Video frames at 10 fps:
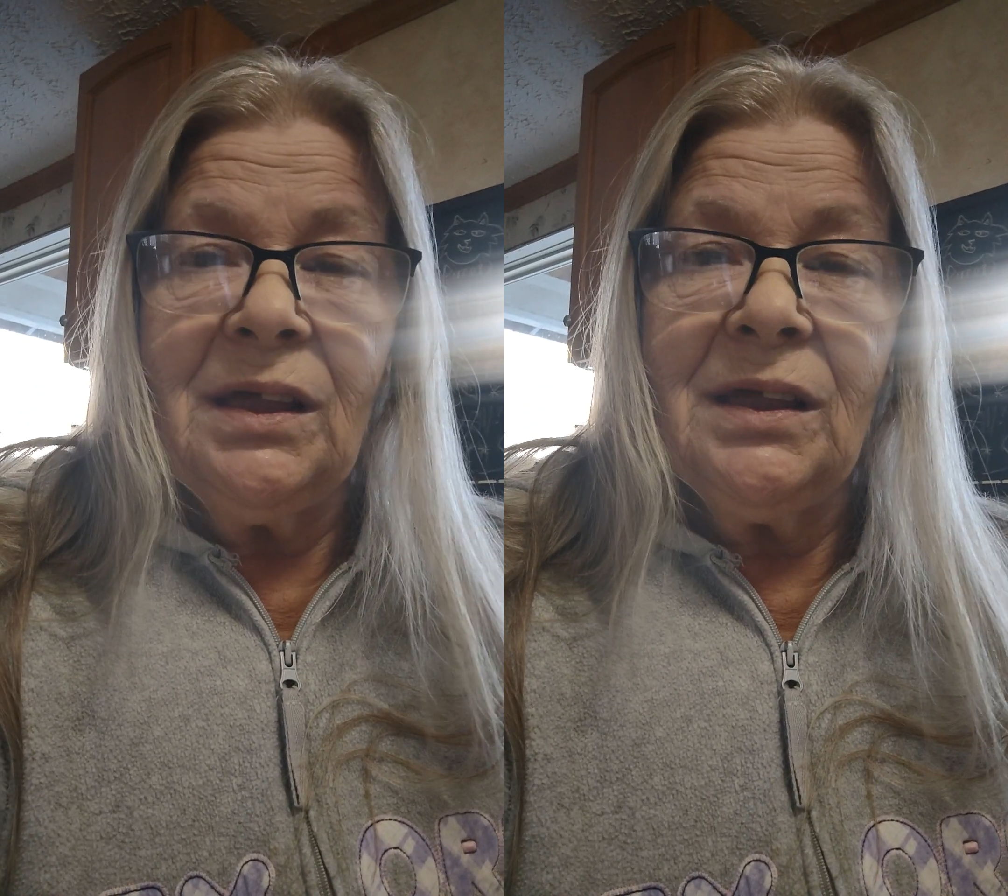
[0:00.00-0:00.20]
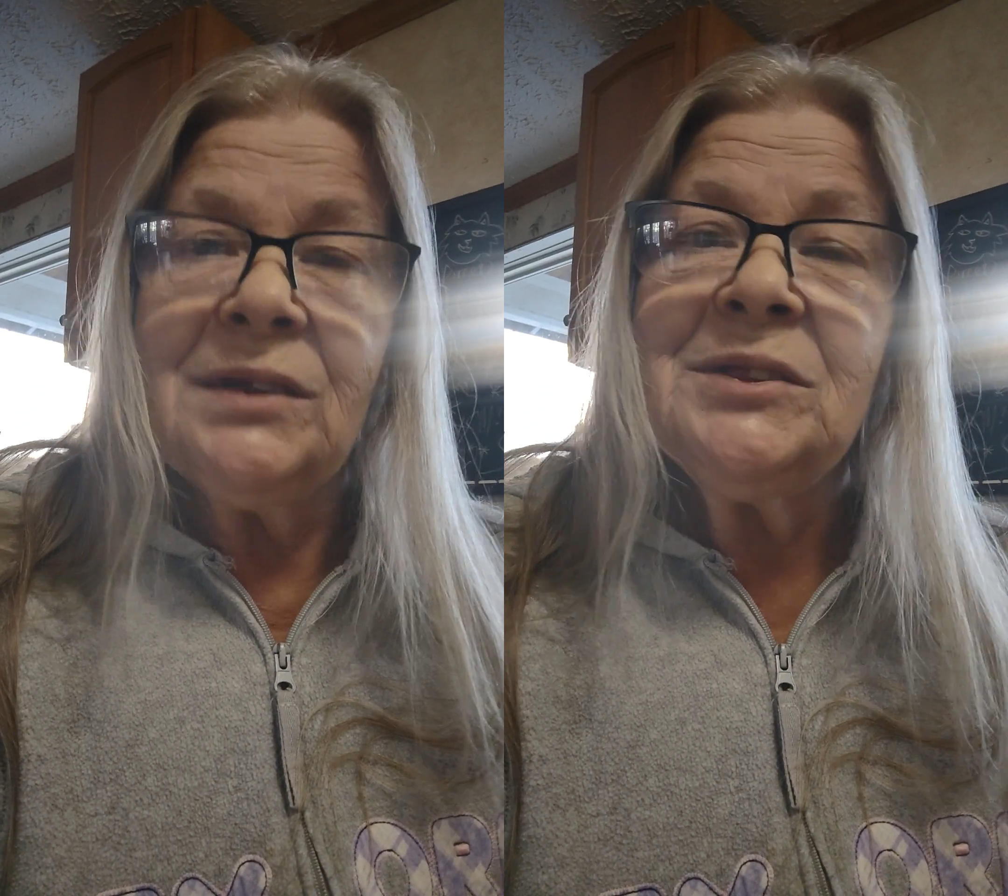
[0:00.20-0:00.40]

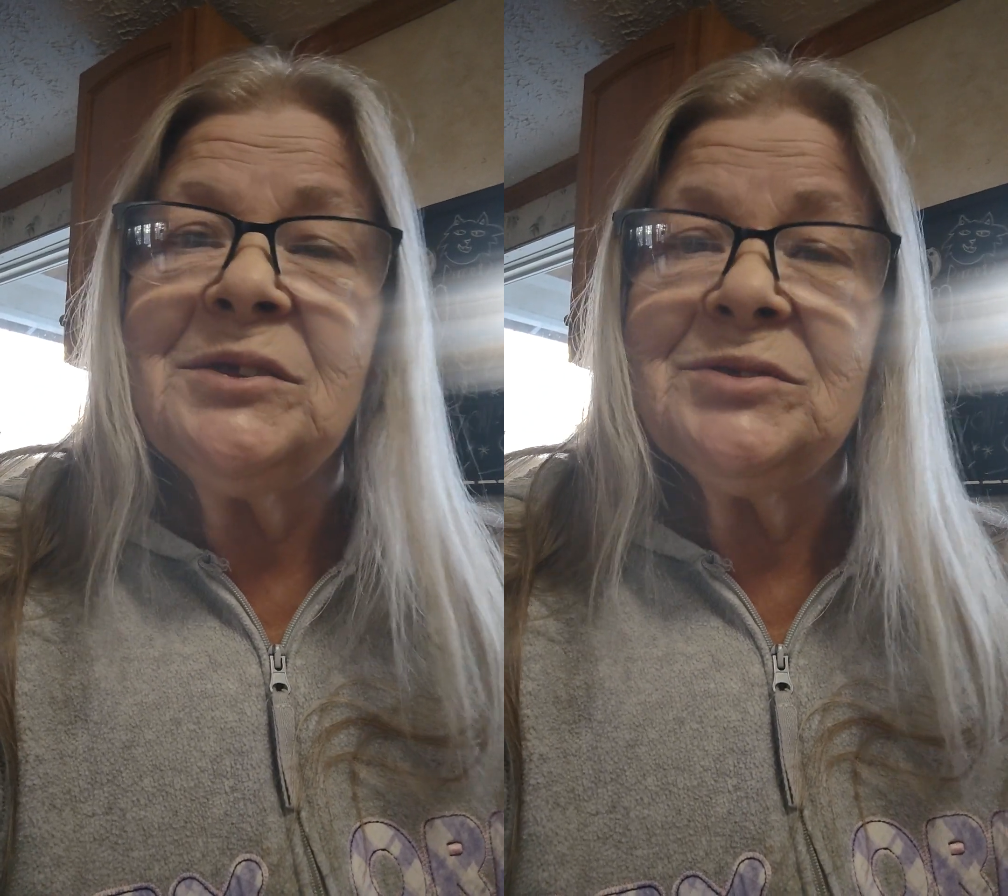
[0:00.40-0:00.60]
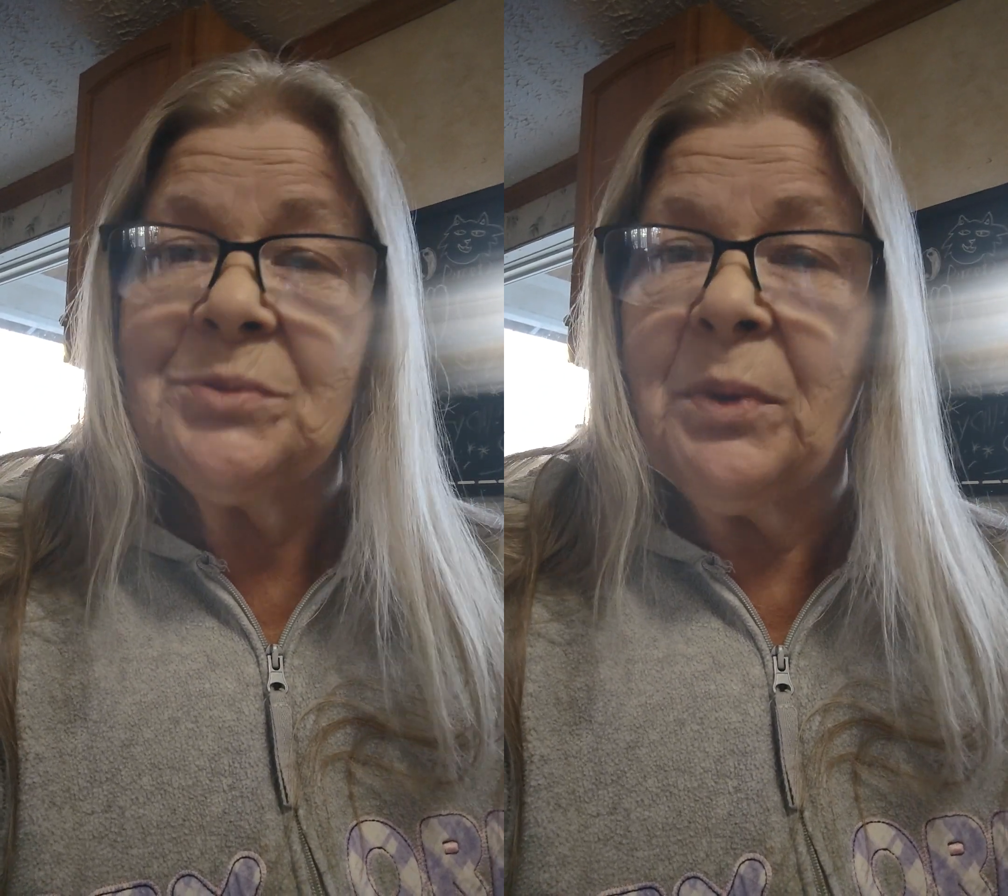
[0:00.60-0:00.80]
it
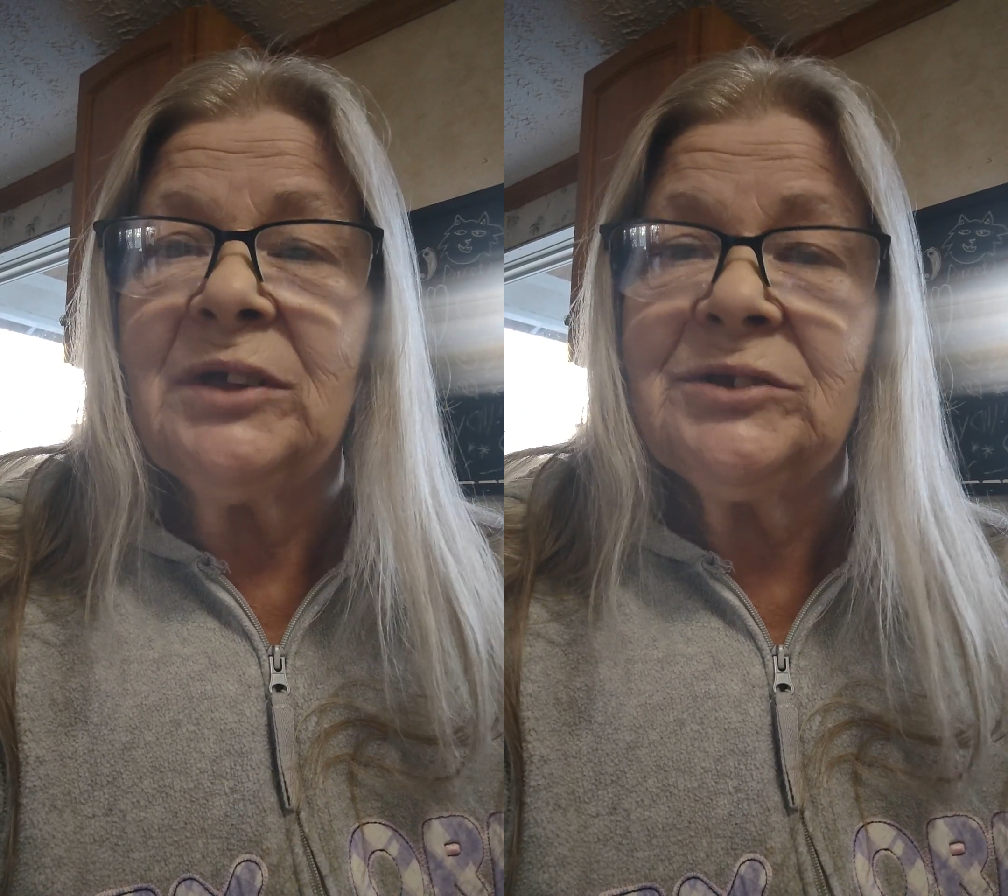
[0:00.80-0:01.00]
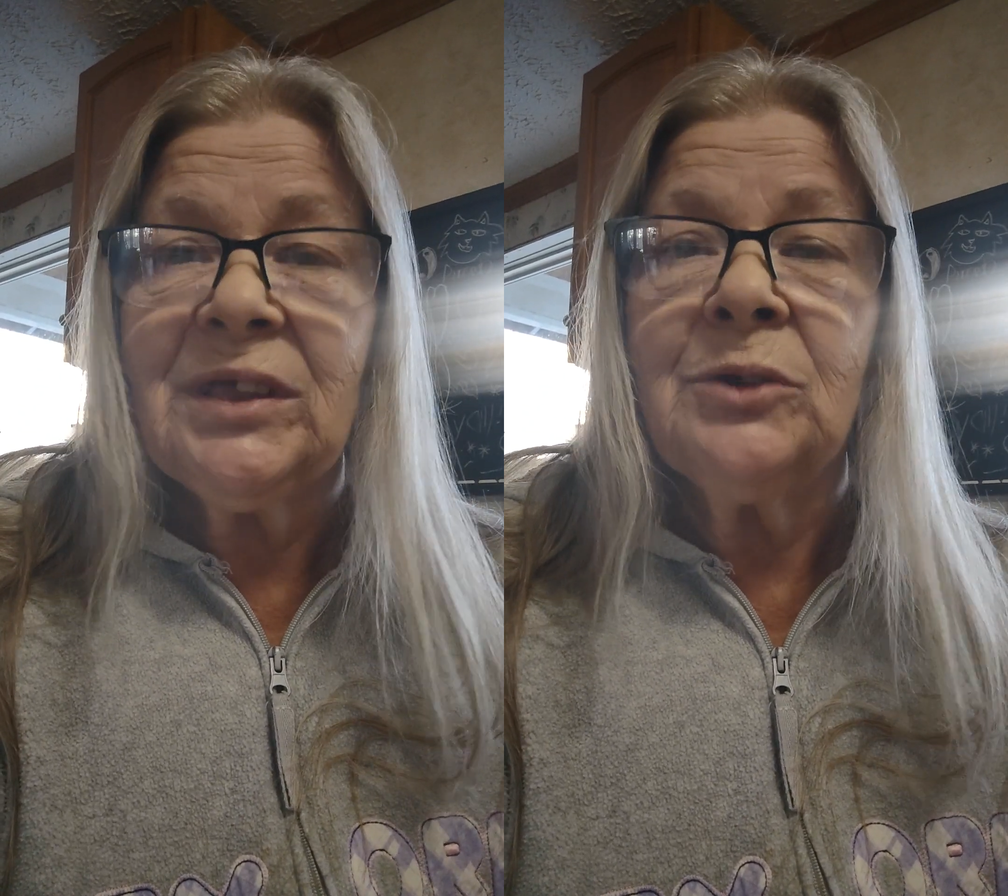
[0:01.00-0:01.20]
is
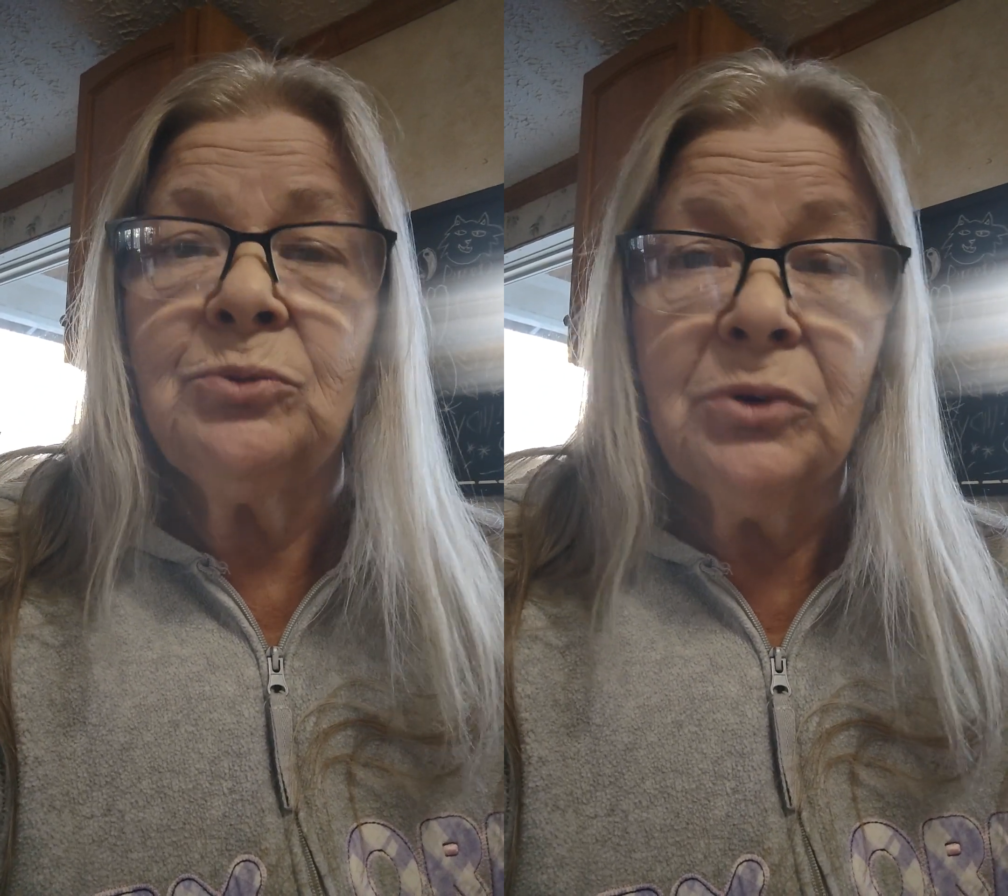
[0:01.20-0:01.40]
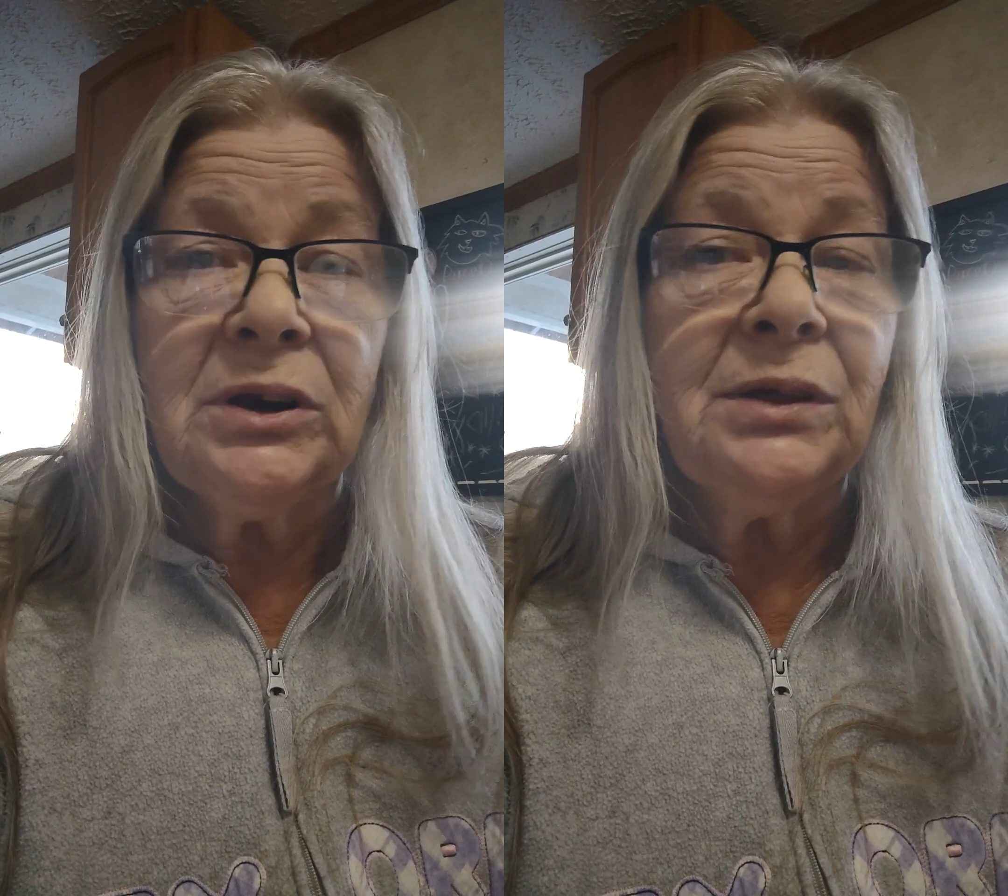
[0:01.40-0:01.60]
about to get
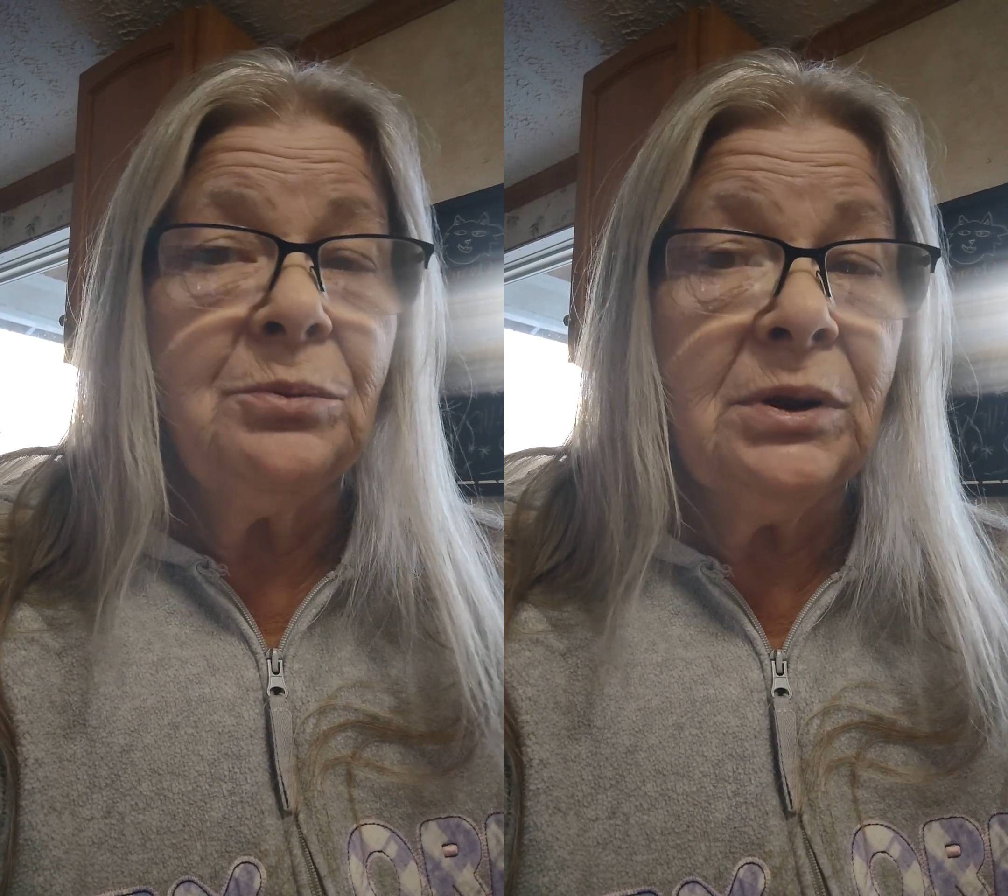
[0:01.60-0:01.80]
really,